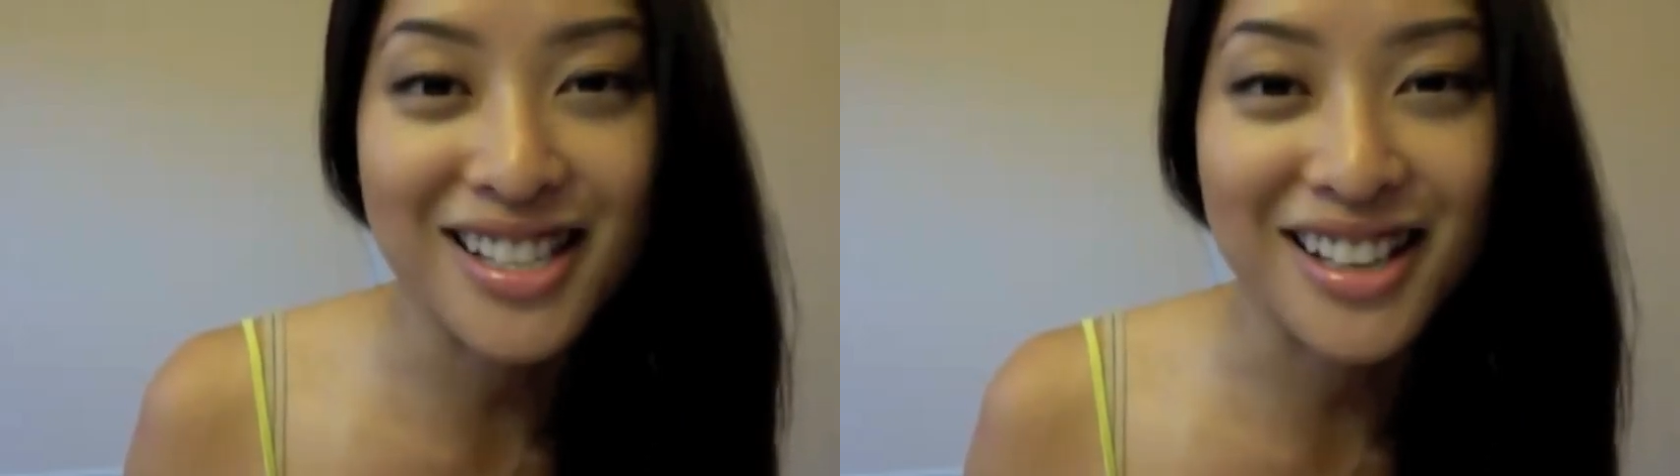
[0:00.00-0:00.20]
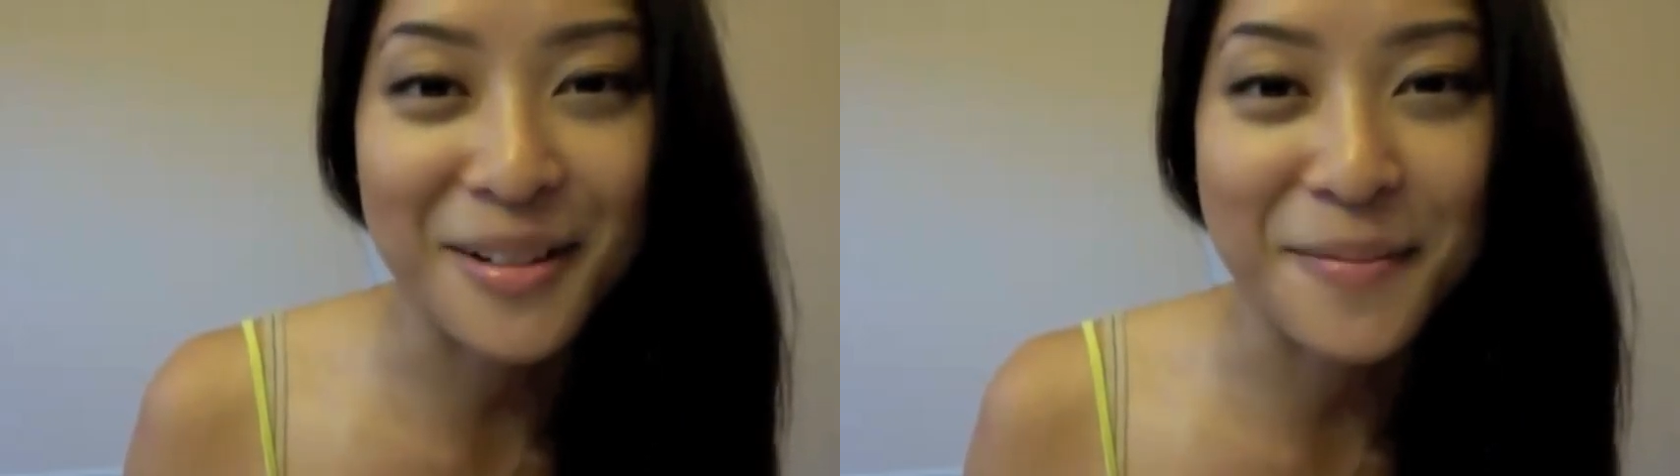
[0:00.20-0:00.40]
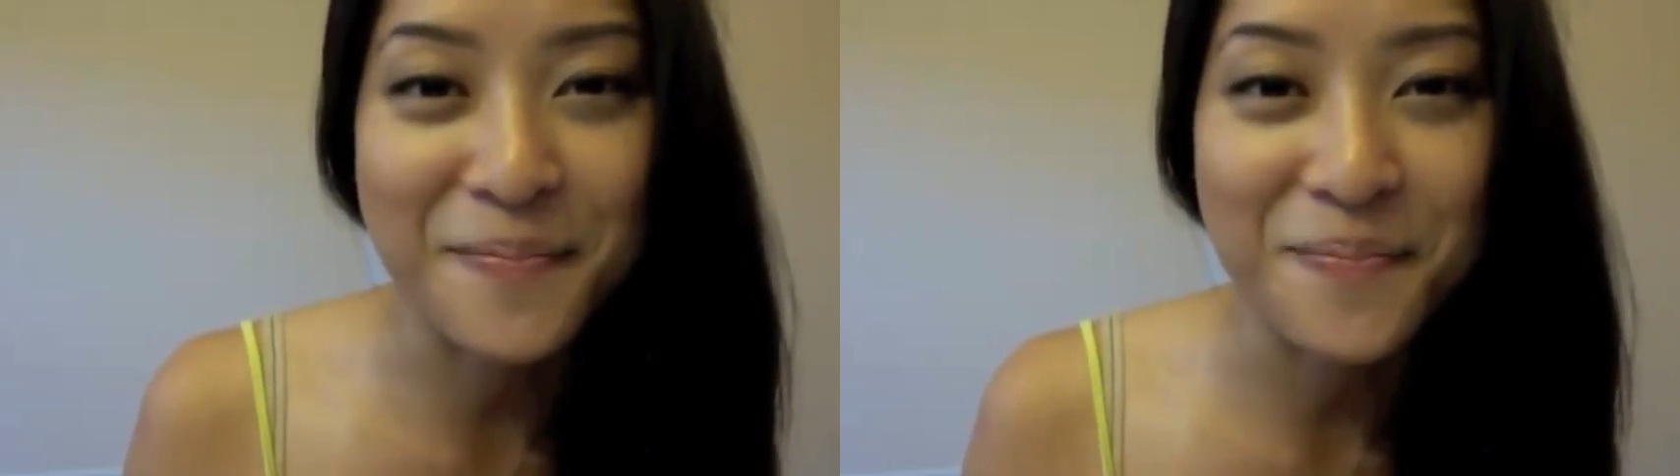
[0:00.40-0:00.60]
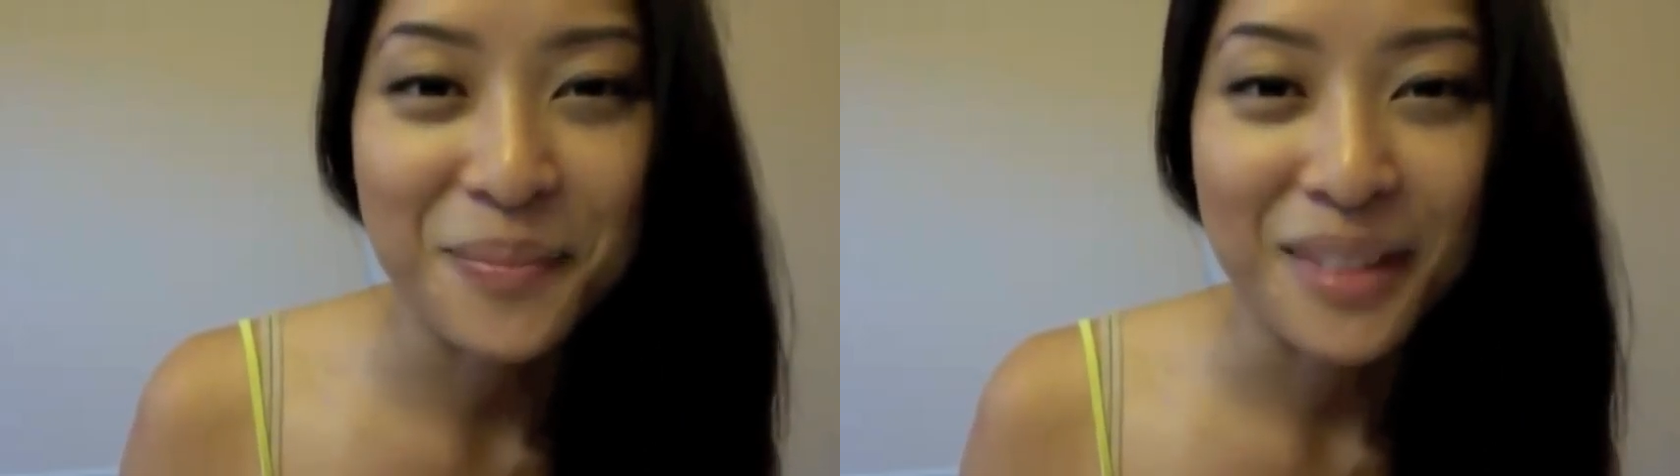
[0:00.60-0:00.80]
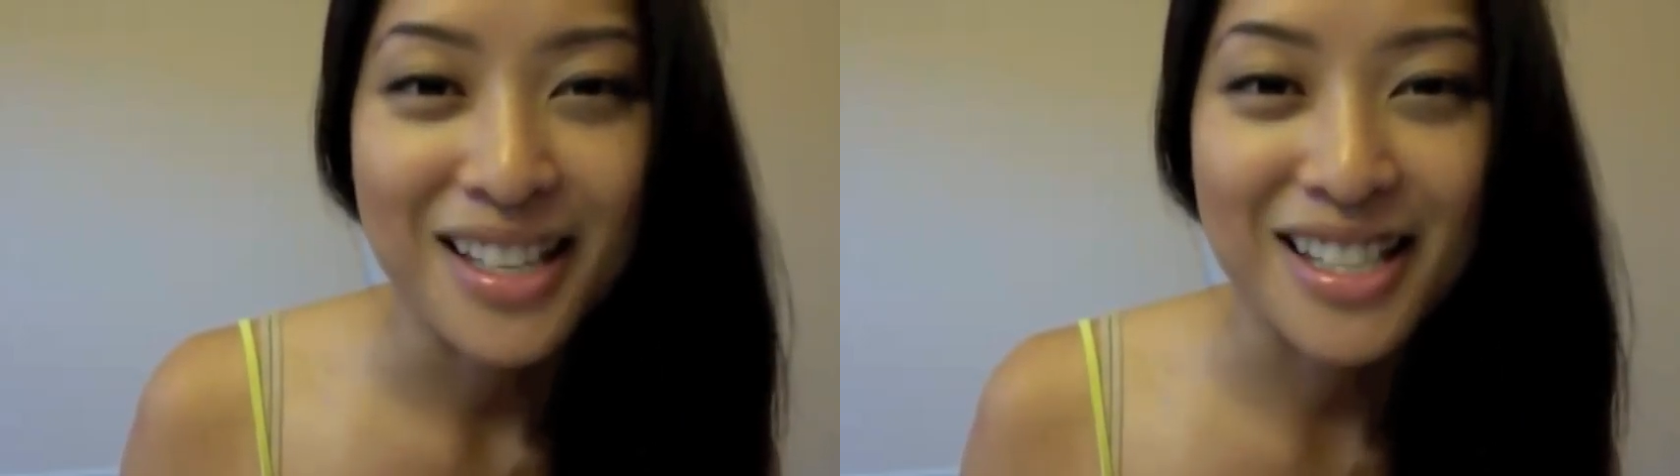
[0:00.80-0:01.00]
Um,
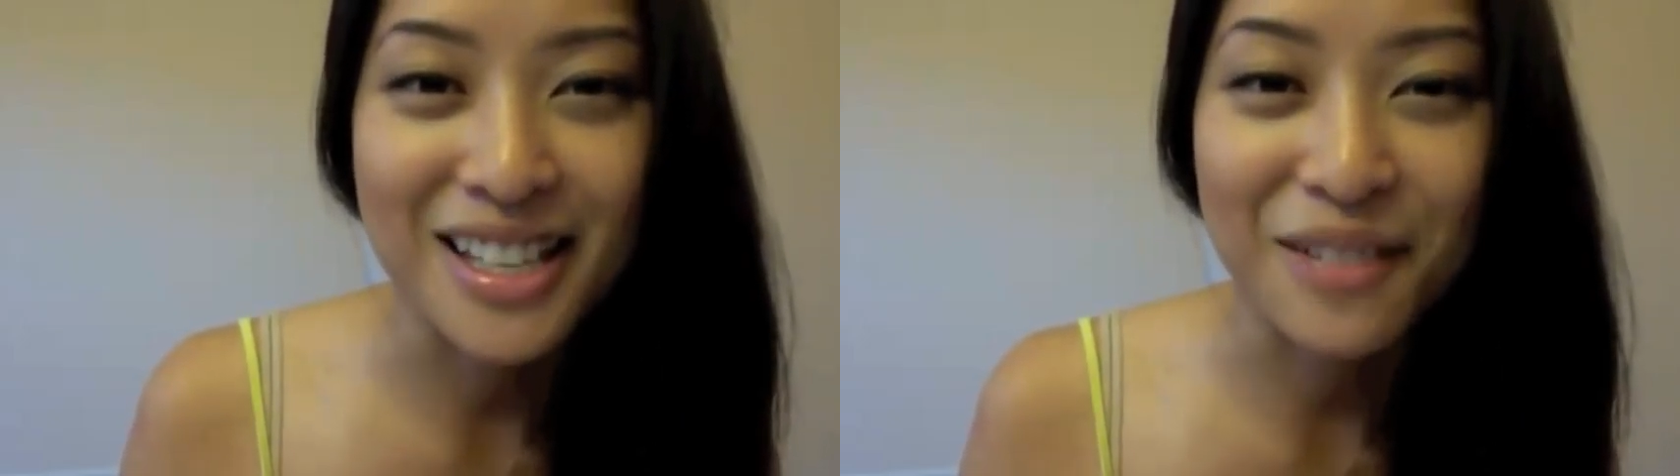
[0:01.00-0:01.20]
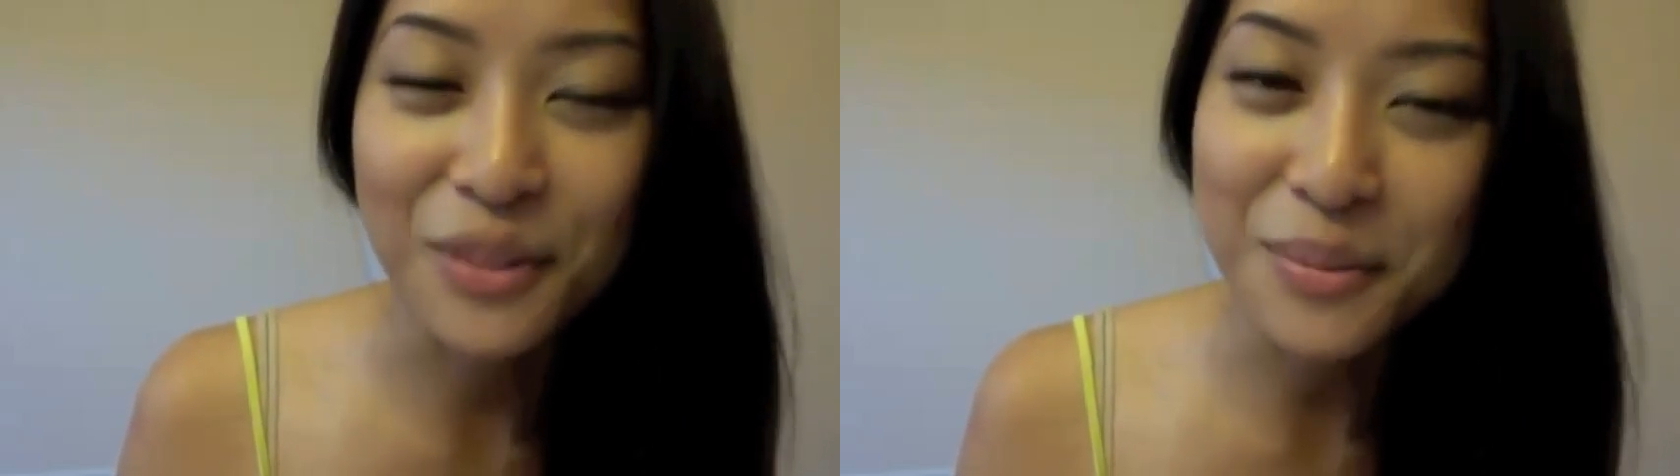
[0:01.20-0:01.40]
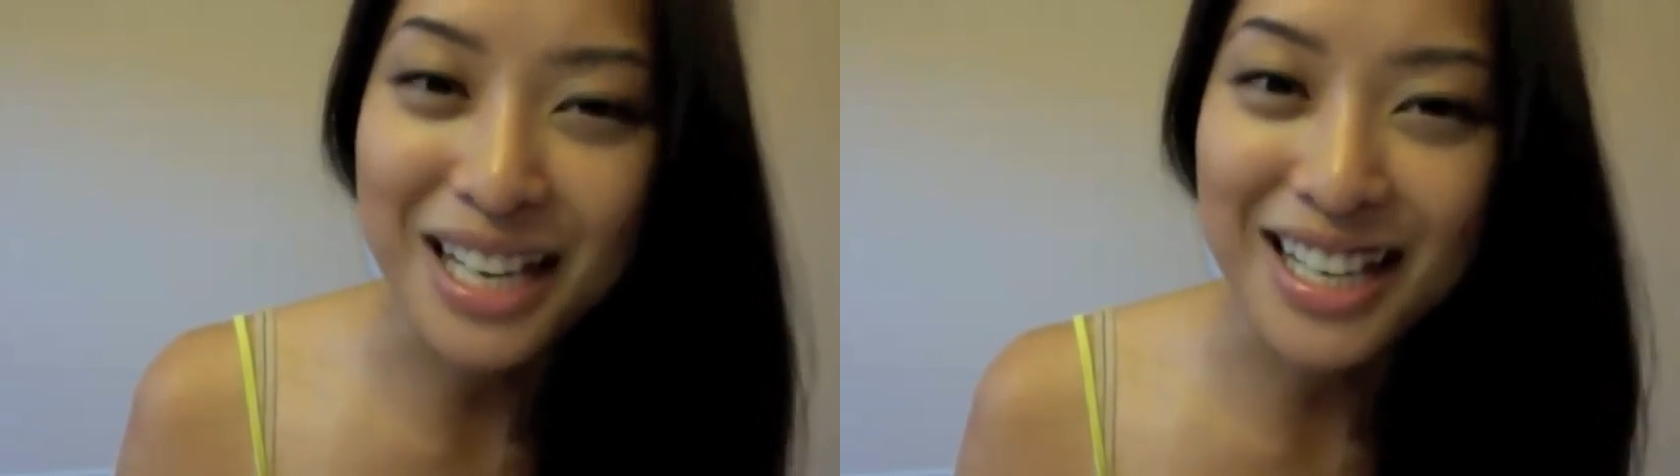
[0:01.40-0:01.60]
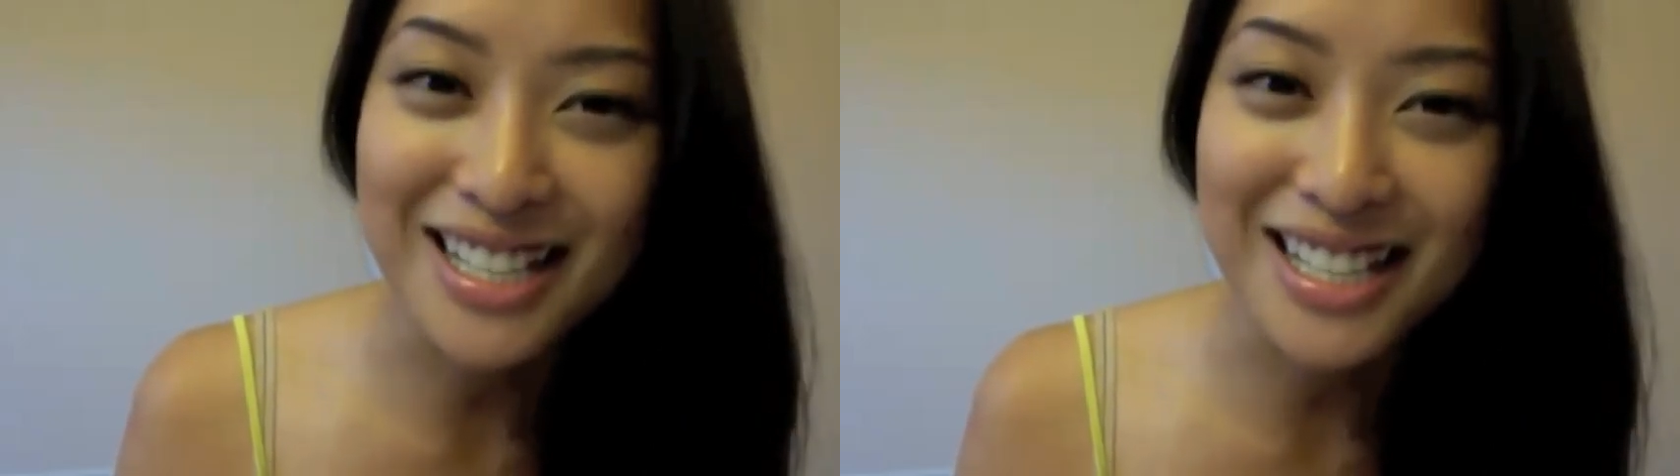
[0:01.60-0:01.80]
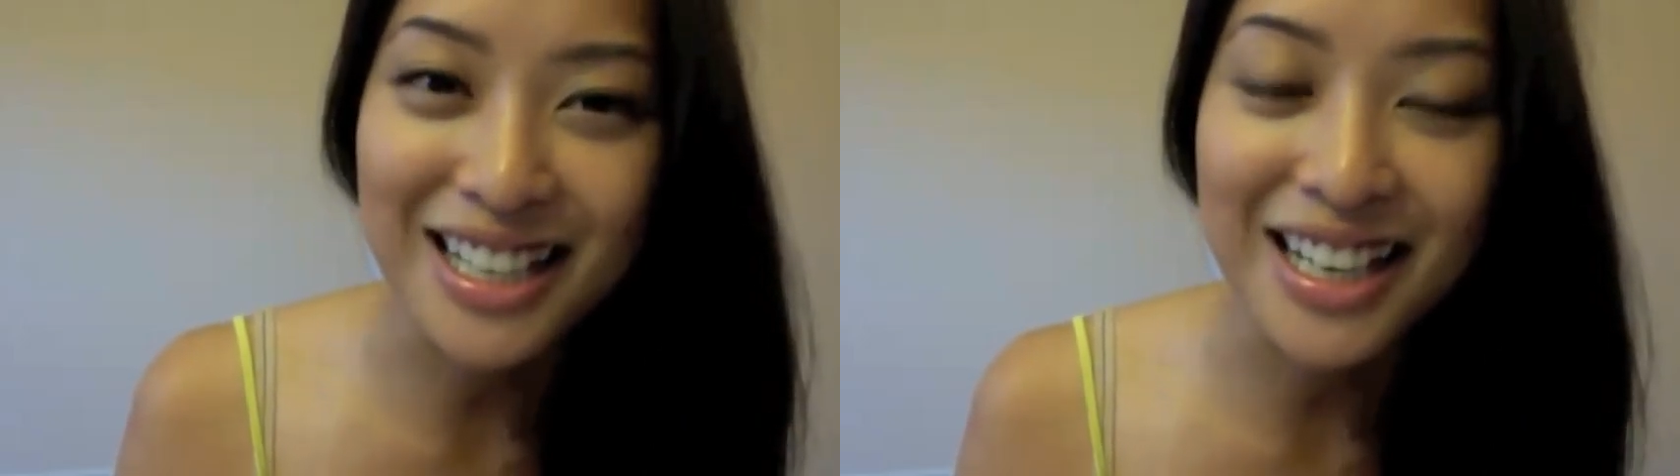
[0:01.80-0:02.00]
some from Second
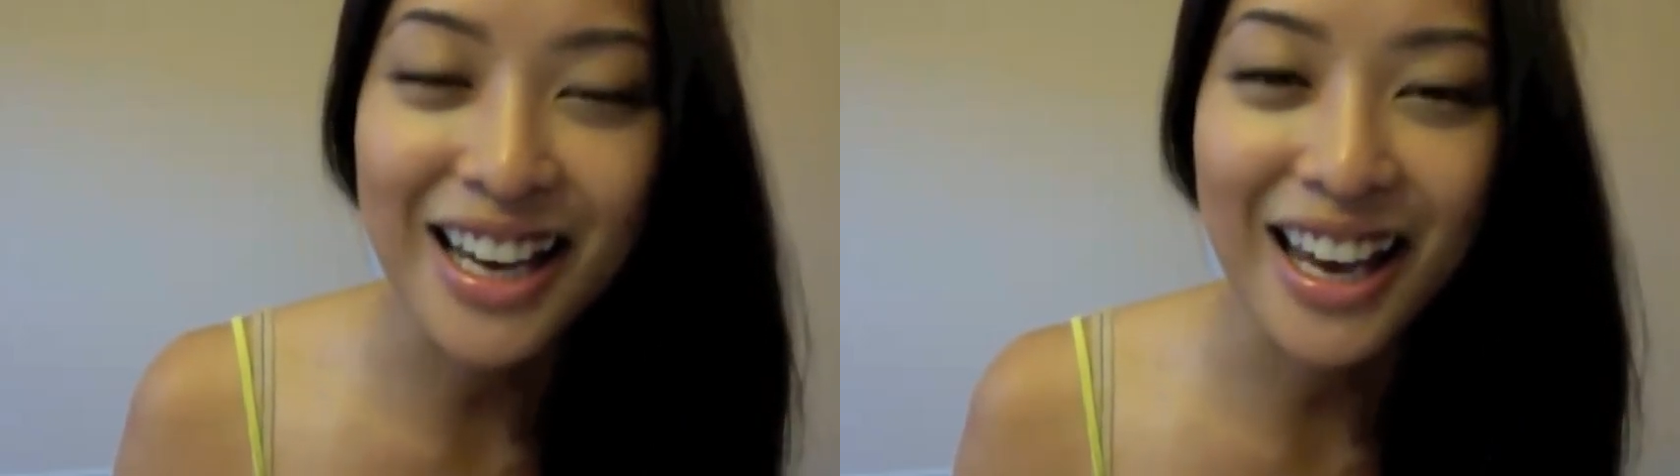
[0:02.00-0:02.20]
City.